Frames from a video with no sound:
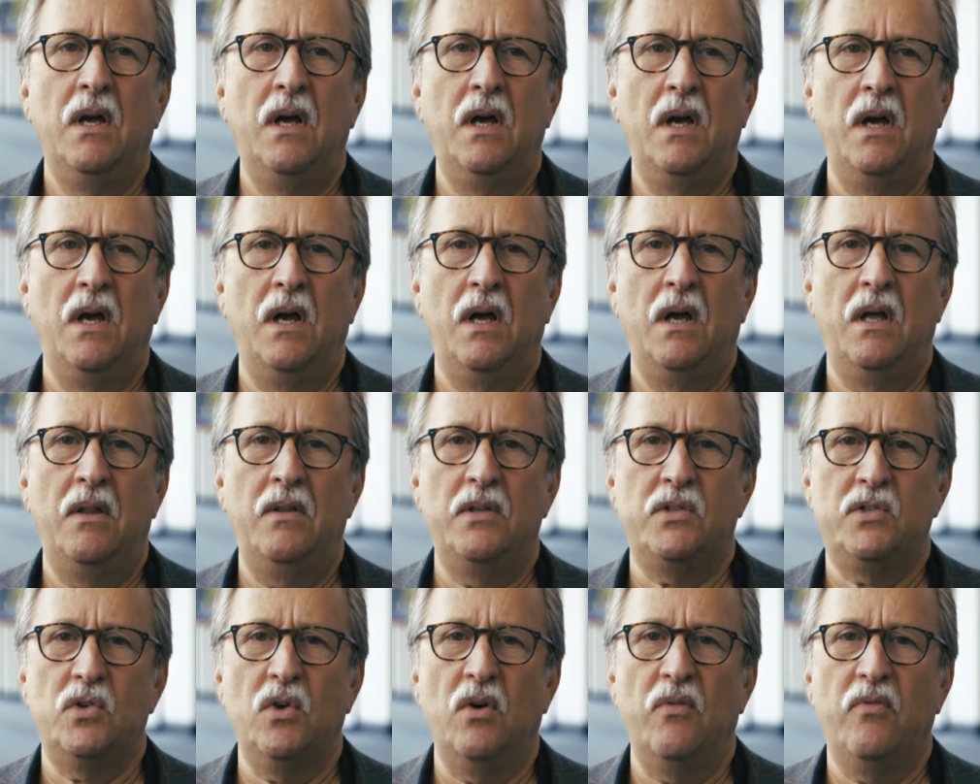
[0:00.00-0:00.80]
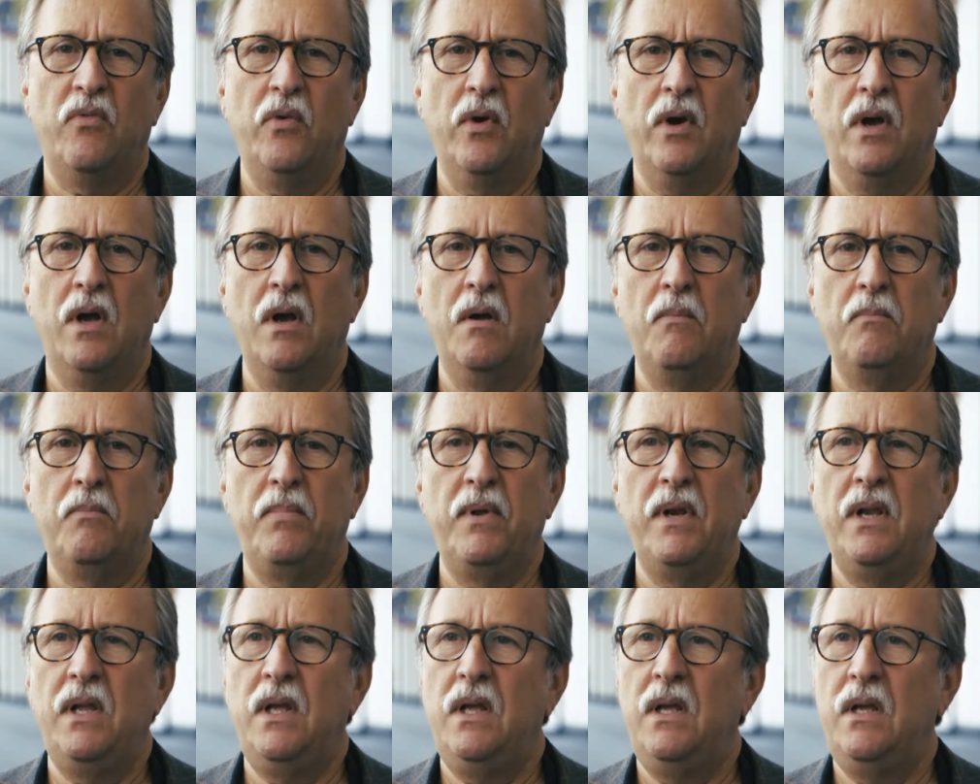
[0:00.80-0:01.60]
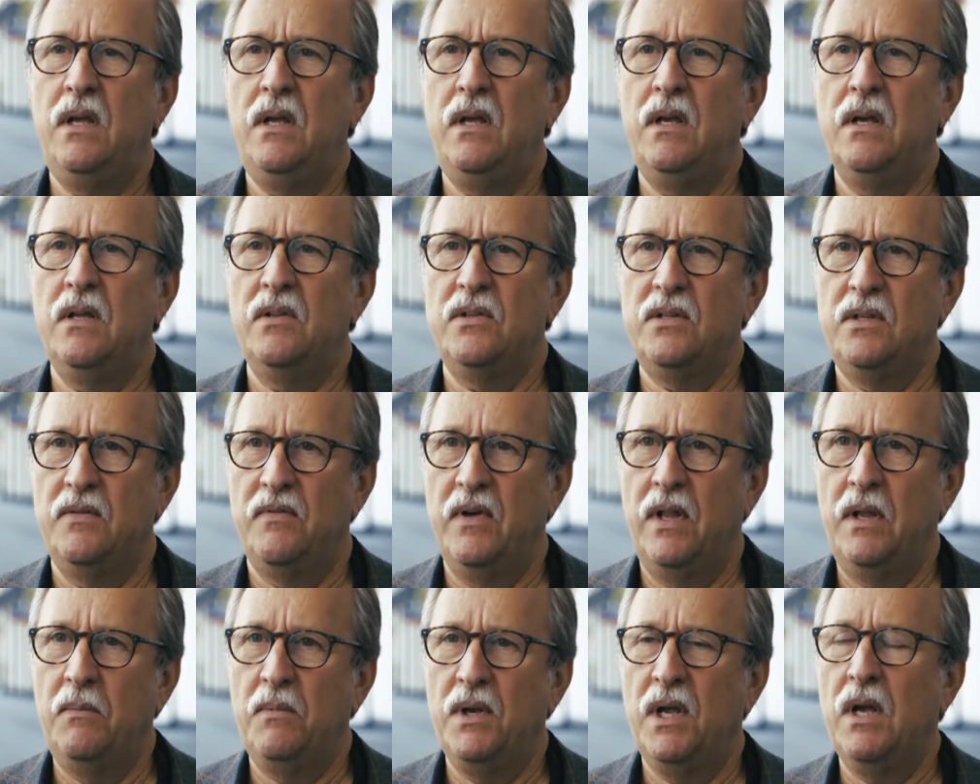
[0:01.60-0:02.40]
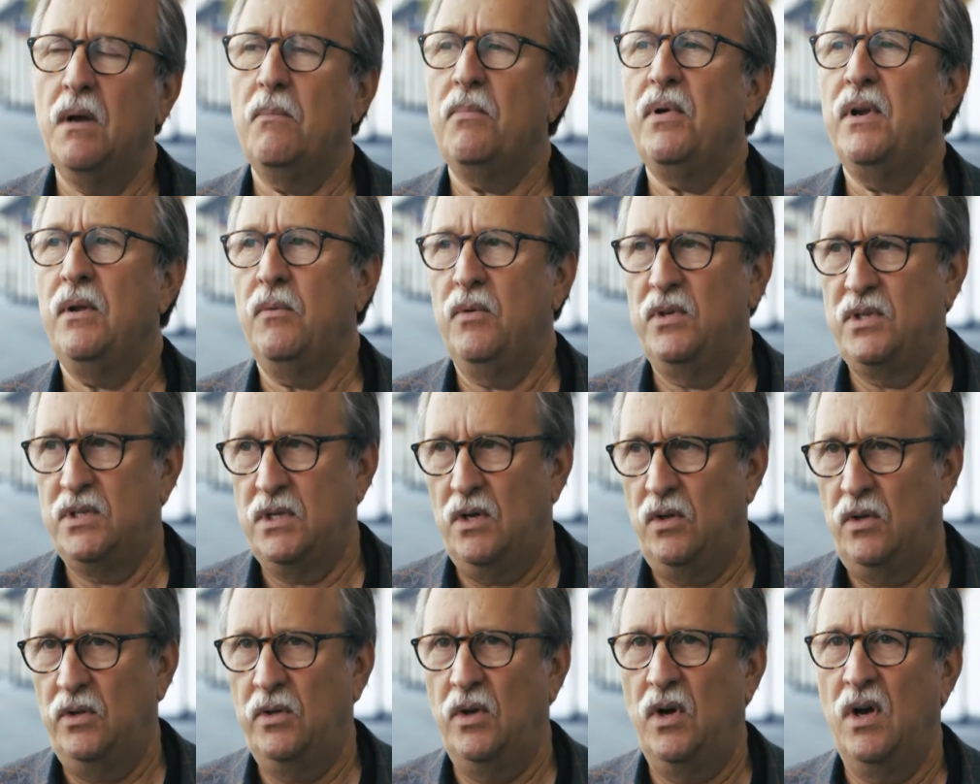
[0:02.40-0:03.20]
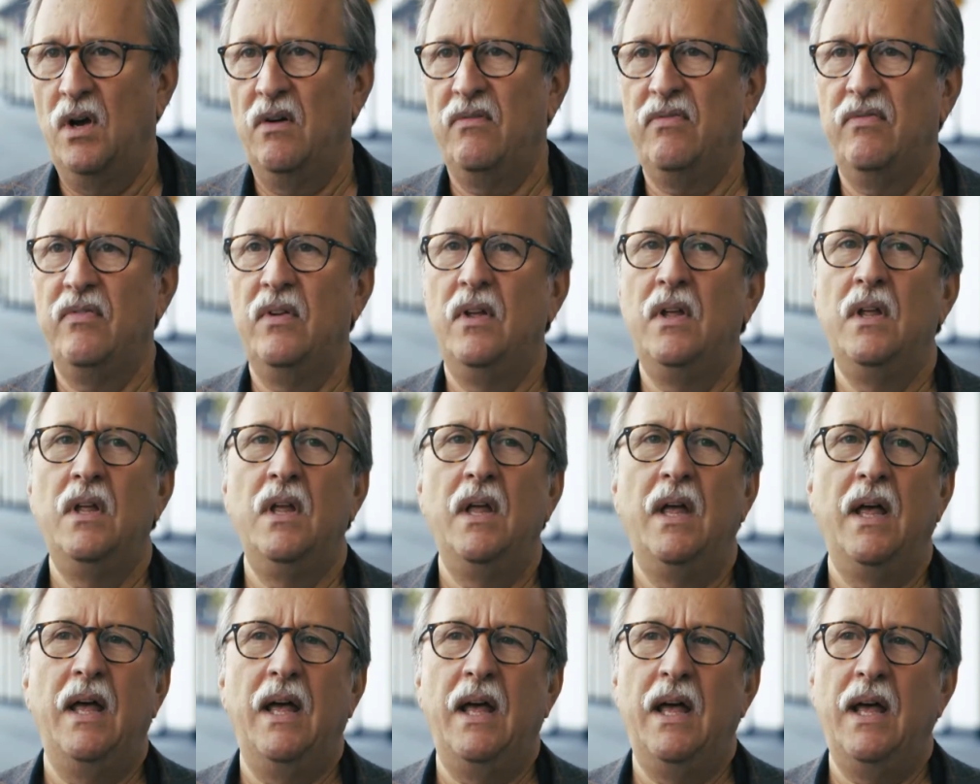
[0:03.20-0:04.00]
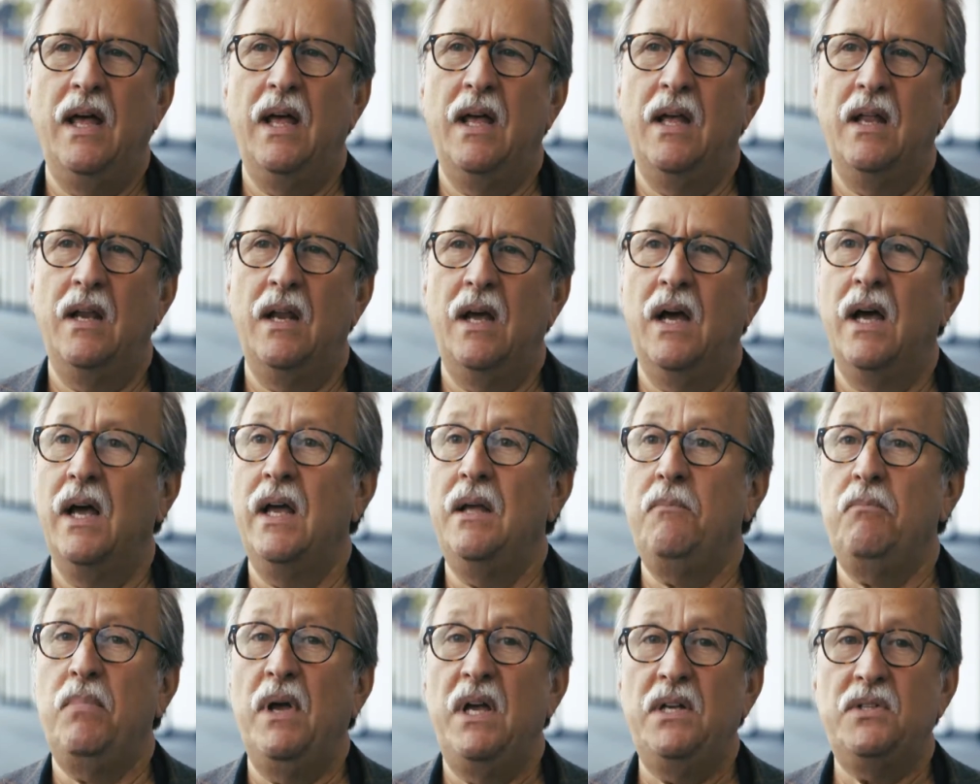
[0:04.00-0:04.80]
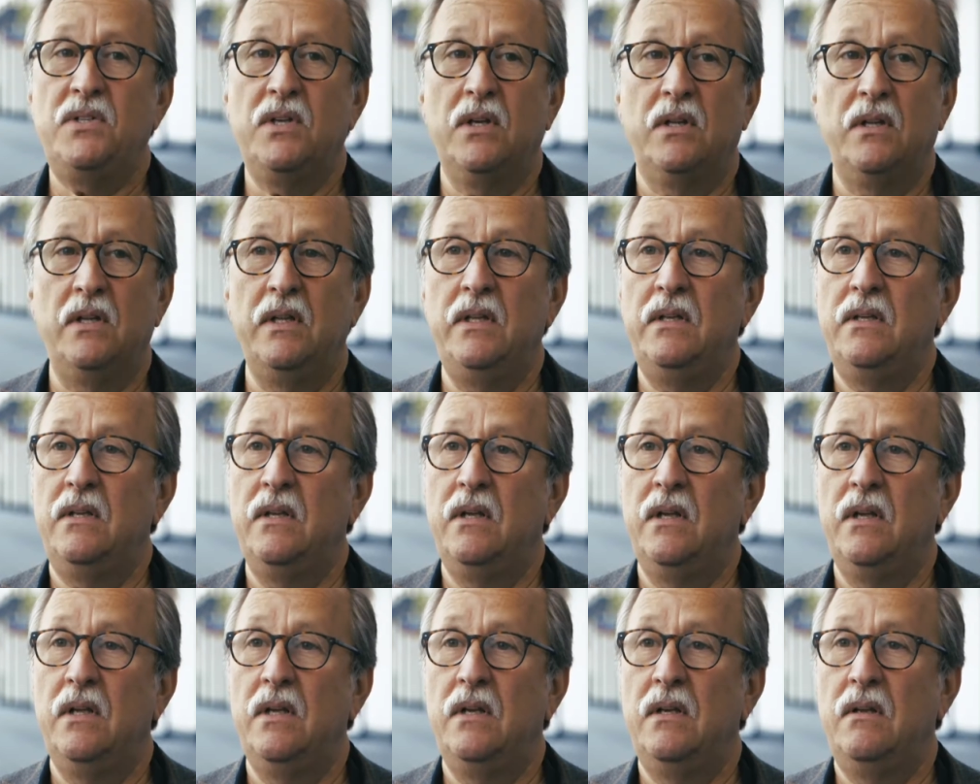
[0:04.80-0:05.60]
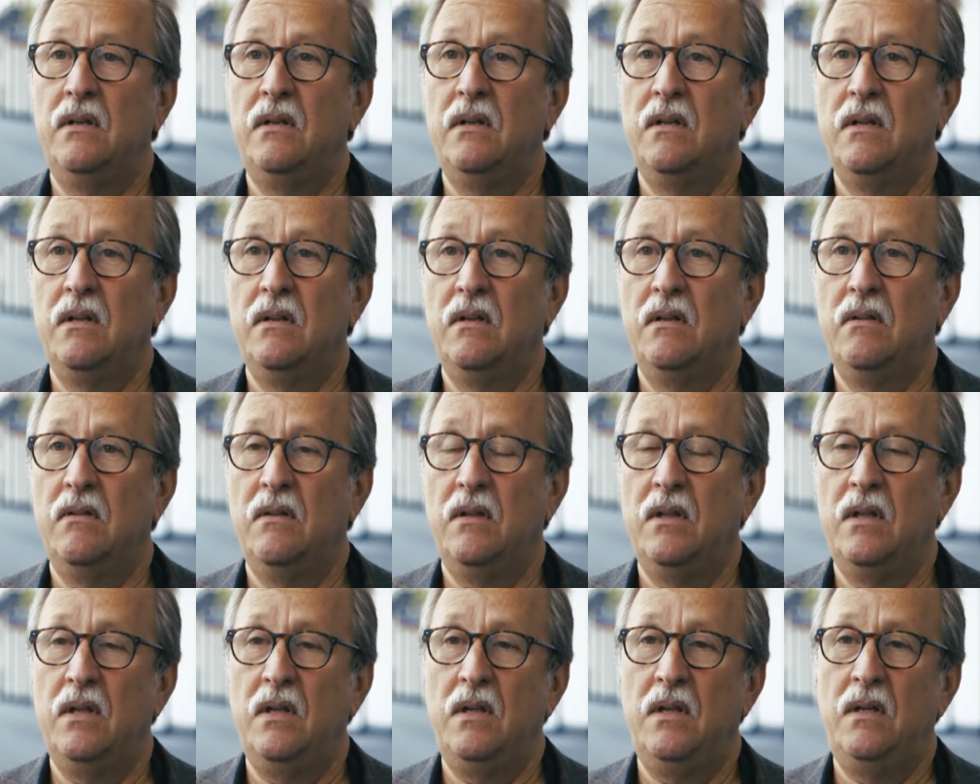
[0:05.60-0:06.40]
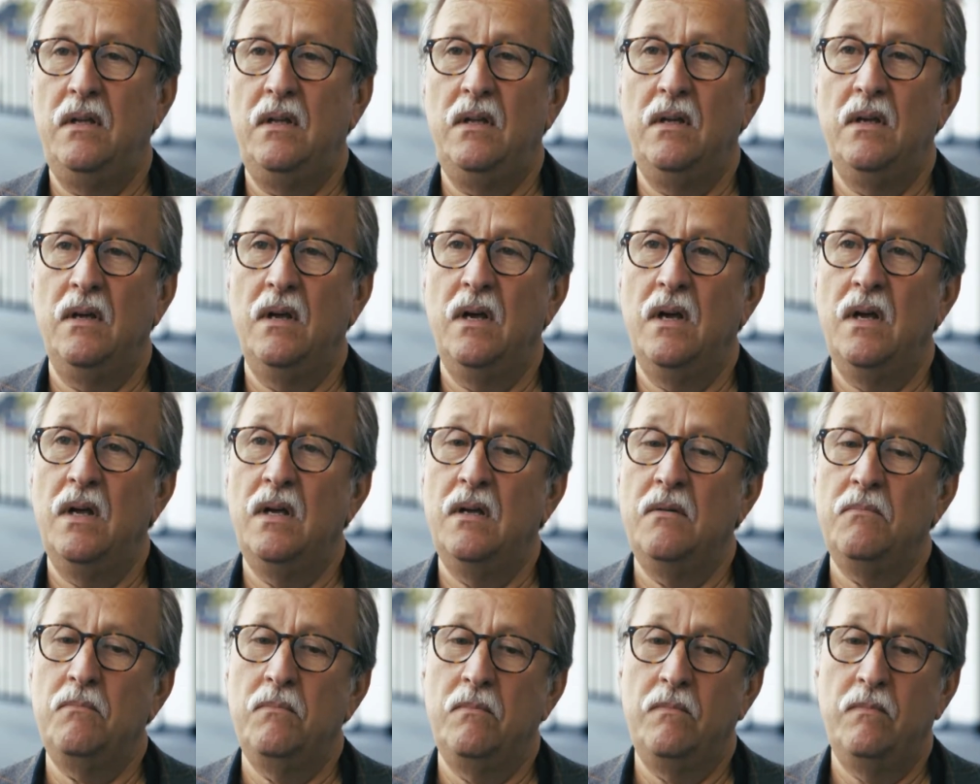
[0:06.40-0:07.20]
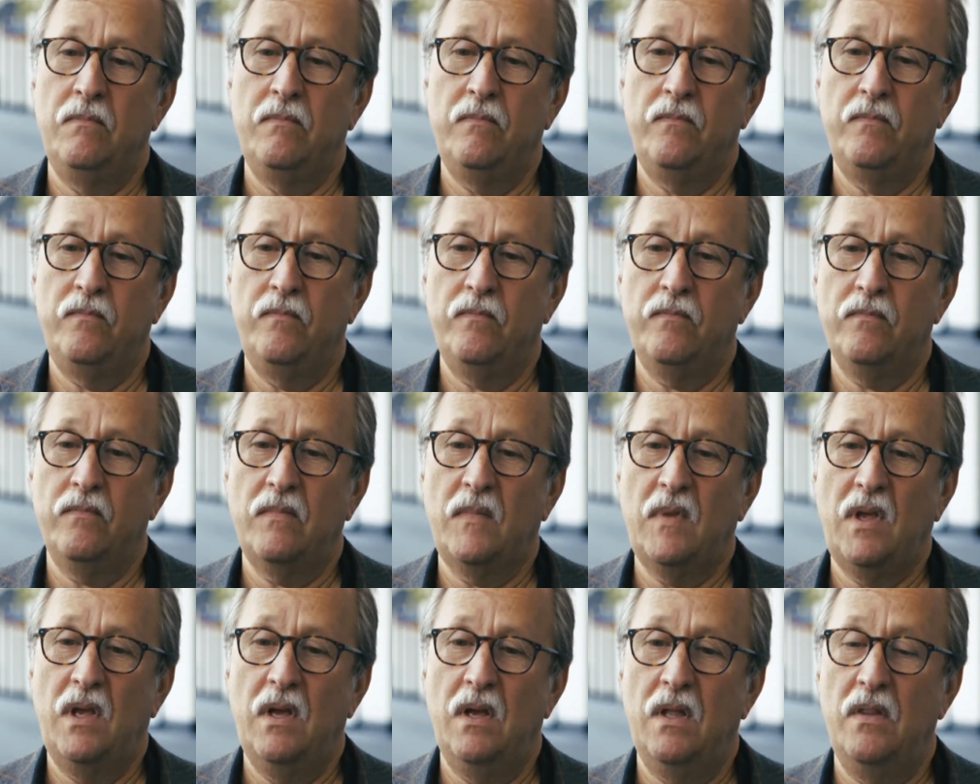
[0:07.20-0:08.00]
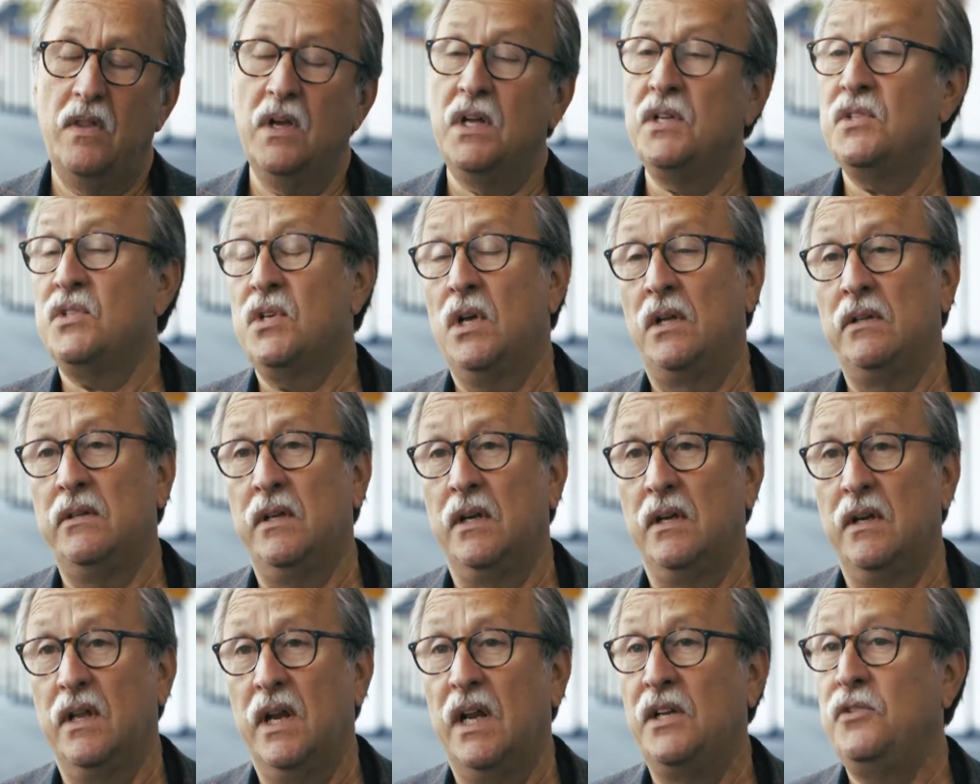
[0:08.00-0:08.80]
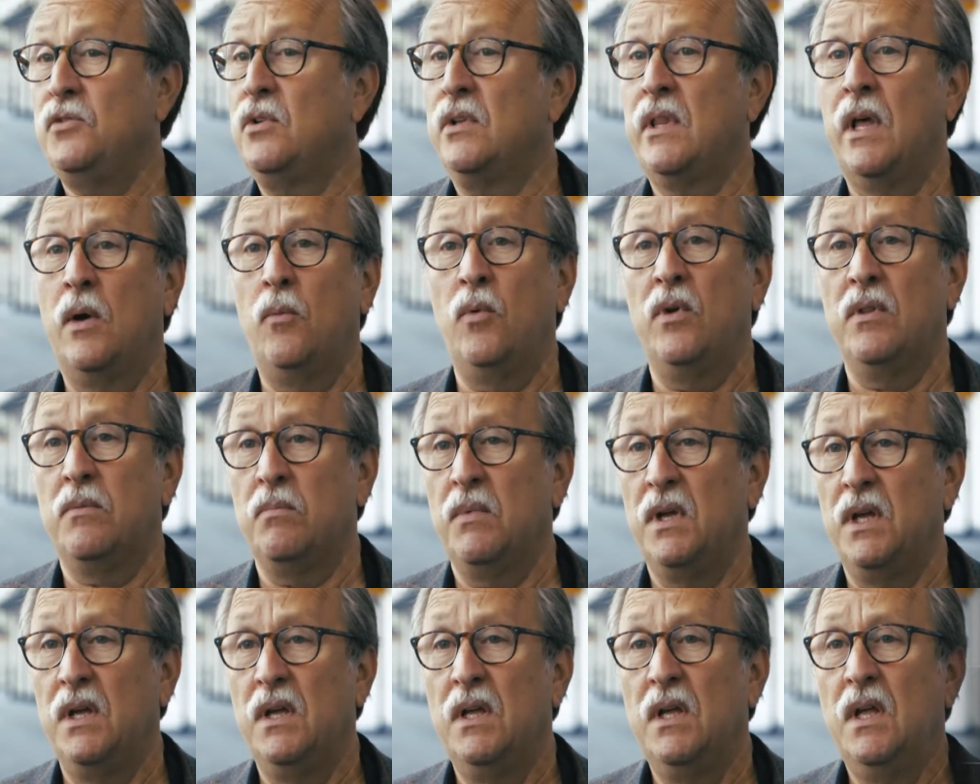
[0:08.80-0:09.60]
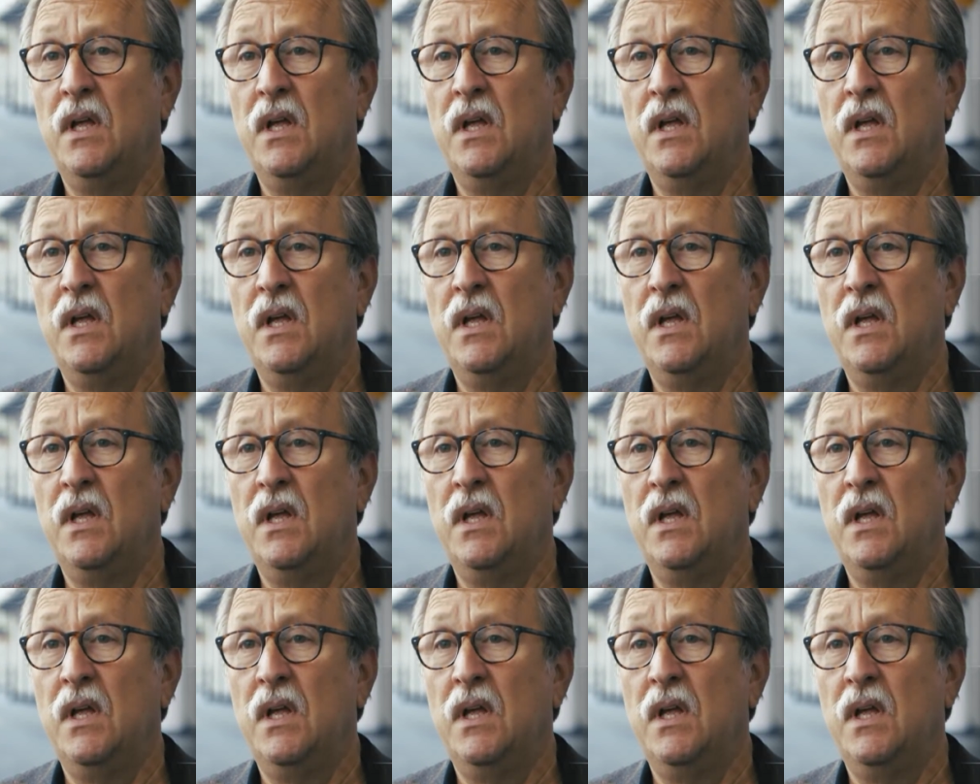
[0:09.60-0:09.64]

the software company, development company we sold off, and I basically did the consulting, and I took that with me.